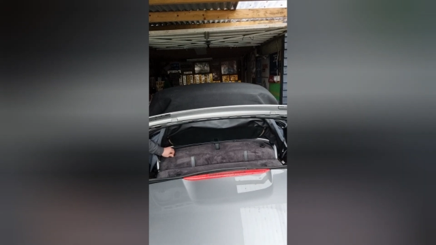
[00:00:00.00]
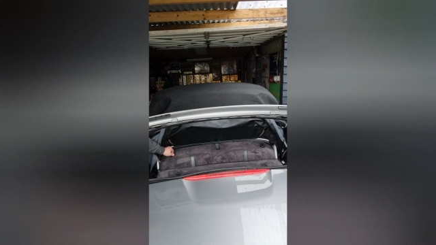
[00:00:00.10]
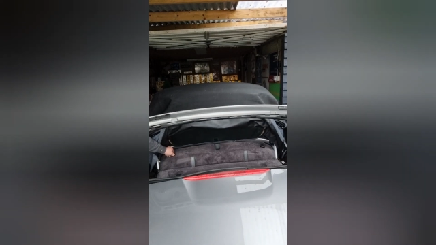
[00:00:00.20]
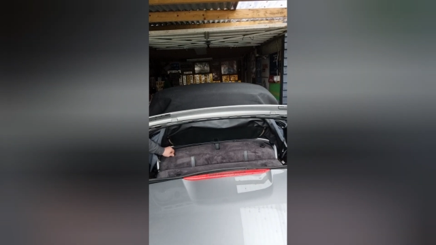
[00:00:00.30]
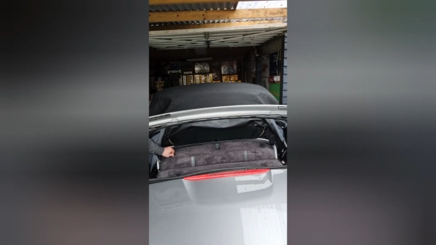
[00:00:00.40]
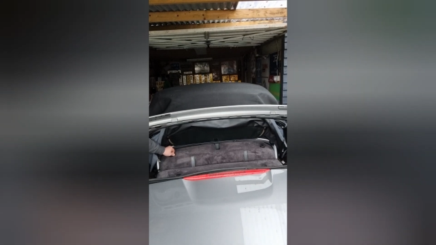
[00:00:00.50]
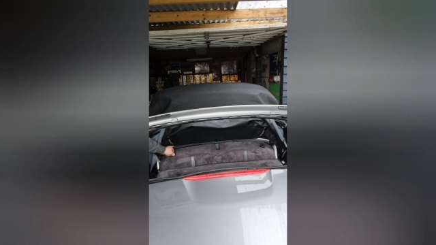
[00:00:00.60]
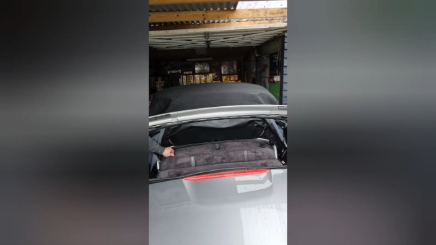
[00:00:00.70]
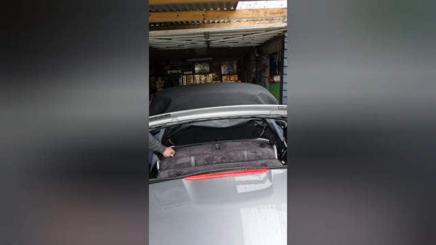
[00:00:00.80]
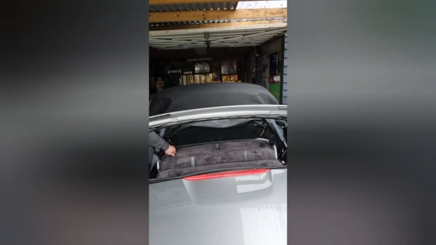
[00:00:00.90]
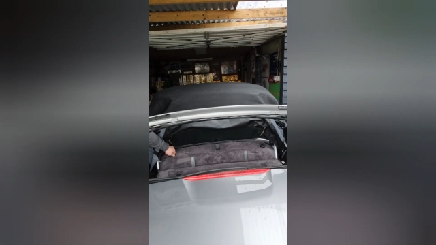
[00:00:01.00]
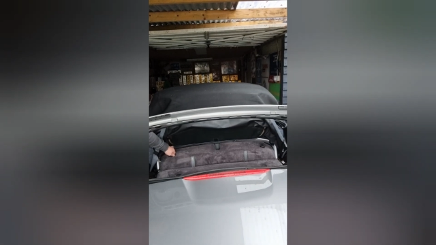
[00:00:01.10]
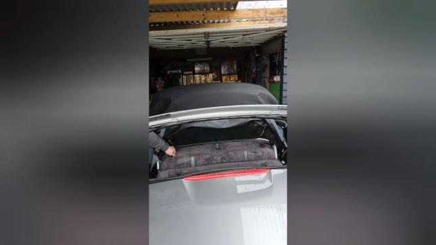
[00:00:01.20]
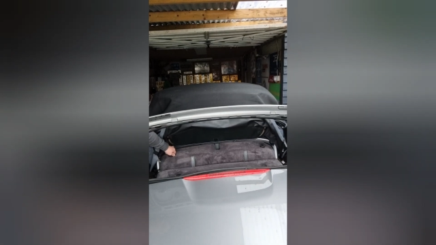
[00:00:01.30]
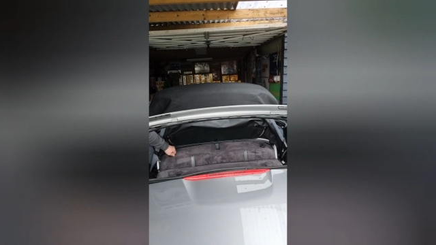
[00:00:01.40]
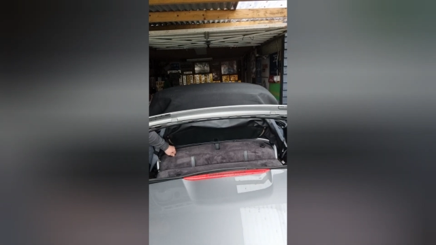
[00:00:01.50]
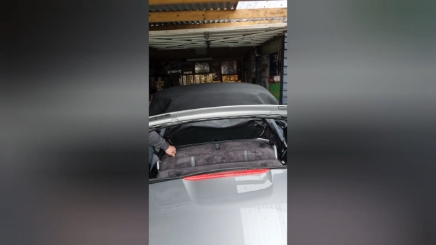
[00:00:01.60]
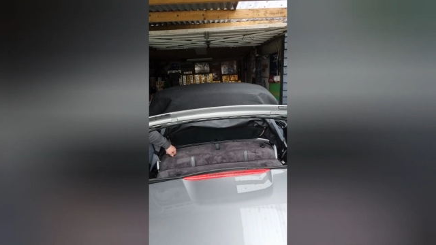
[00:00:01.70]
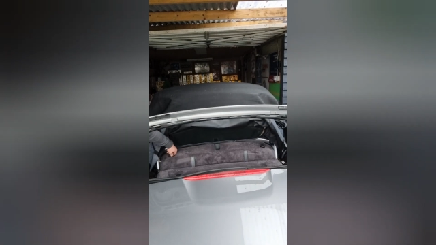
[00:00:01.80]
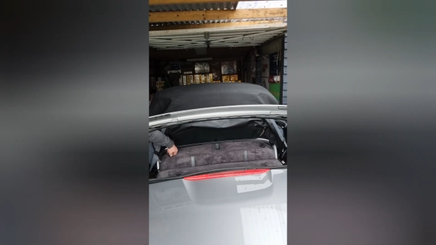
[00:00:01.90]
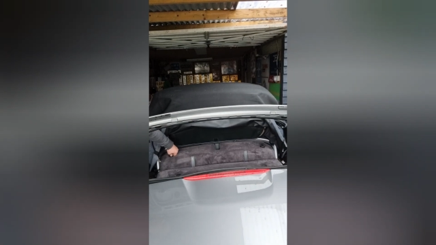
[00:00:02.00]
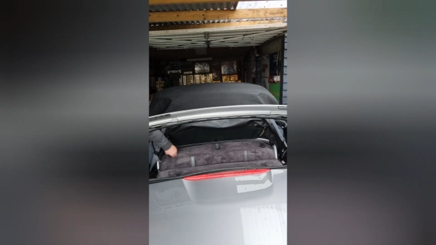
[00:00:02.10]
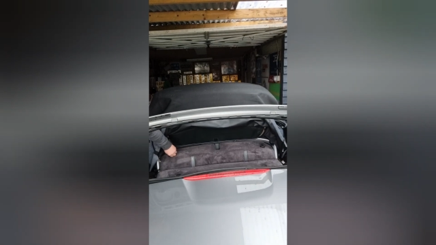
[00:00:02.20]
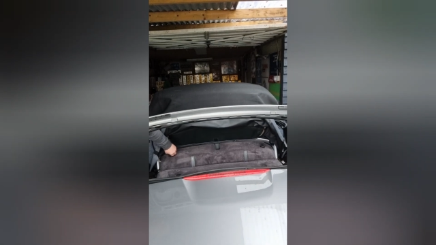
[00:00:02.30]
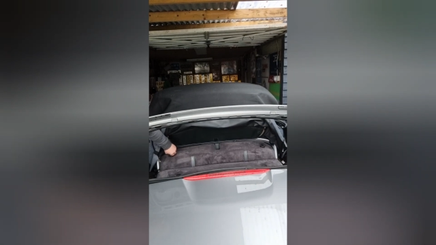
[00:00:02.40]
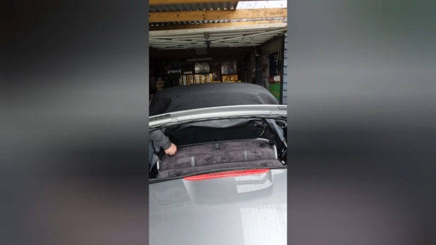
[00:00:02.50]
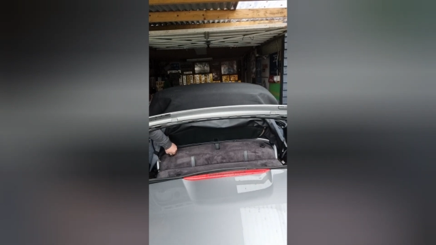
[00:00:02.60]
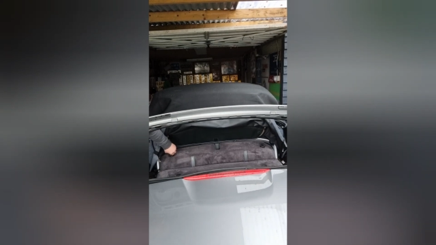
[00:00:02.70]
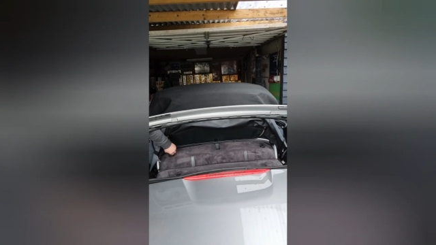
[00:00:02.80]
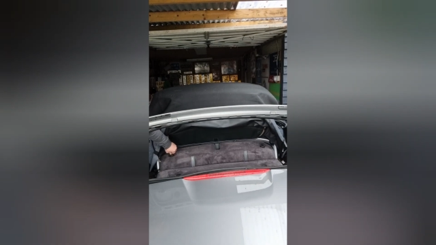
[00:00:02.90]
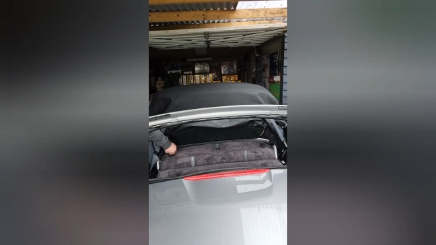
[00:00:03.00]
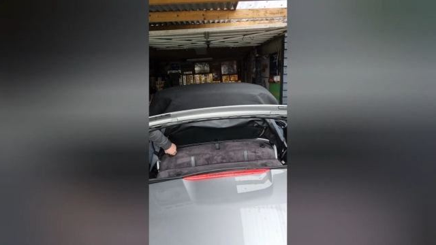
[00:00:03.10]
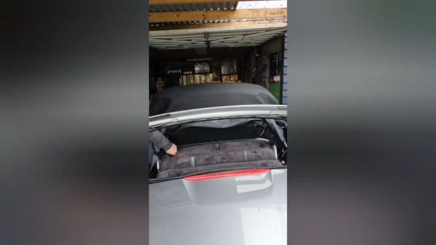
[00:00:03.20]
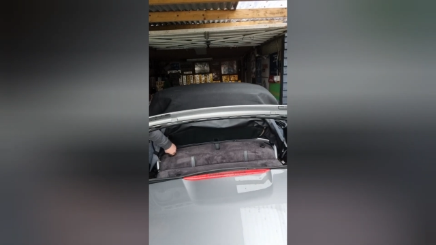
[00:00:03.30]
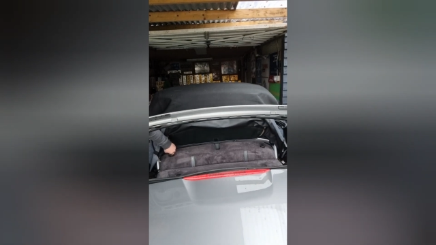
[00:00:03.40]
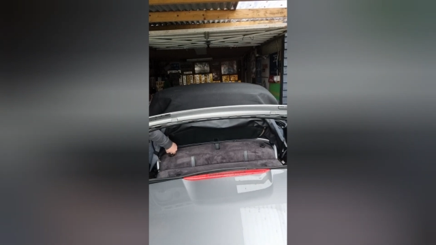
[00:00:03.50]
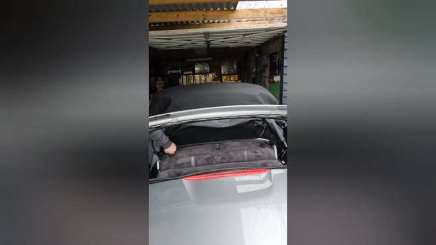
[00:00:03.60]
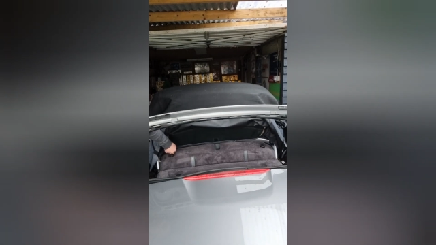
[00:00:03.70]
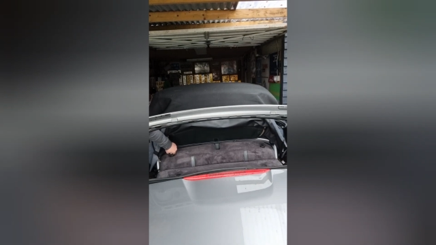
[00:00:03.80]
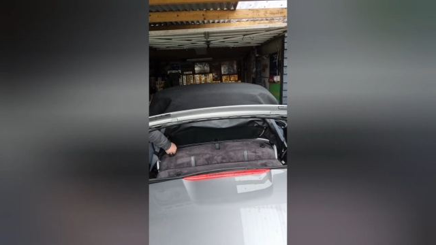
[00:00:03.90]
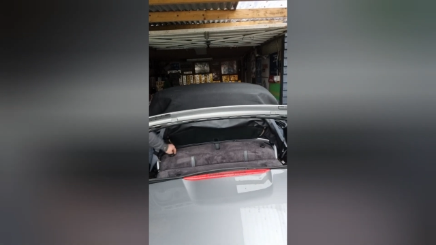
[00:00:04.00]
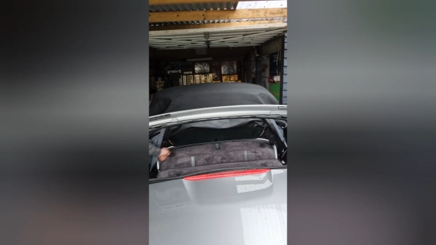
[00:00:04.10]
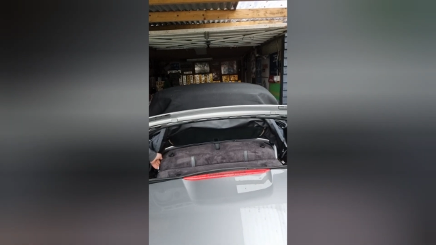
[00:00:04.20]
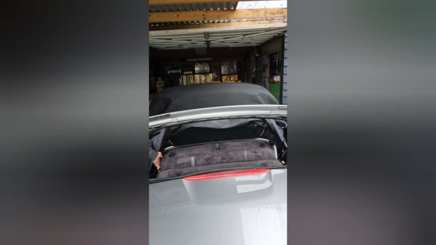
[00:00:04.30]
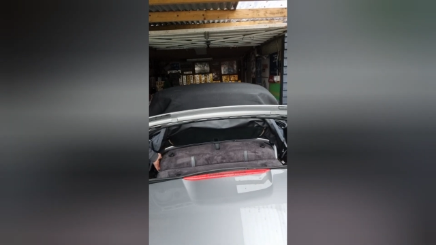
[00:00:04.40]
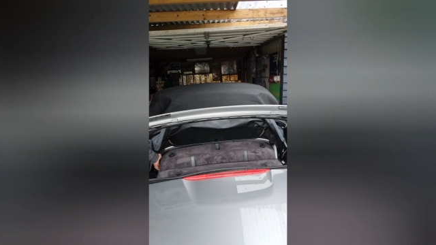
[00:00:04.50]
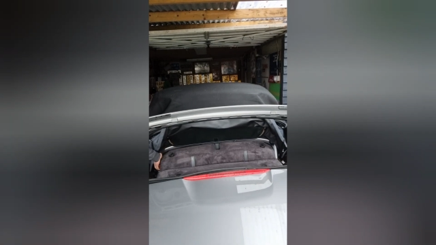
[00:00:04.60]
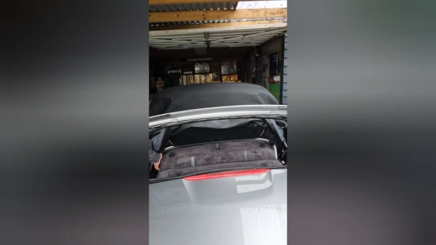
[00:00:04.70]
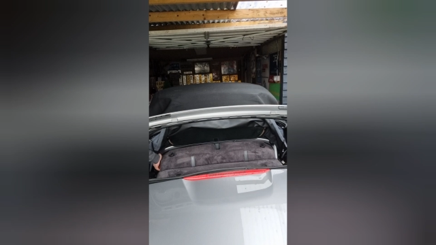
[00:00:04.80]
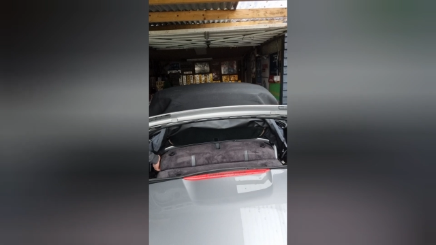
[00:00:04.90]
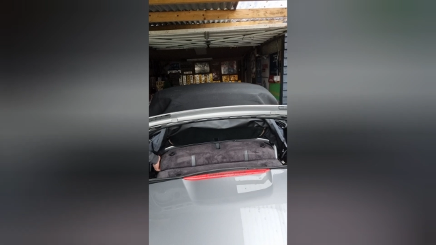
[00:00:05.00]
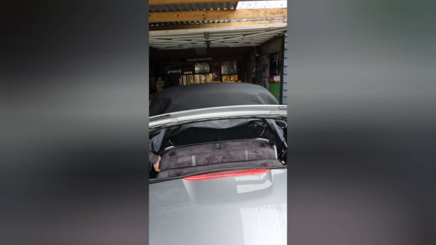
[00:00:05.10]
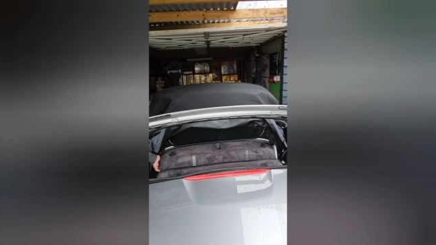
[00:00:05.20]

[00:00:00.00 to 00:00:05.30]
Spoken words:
[unreadable: no face in view]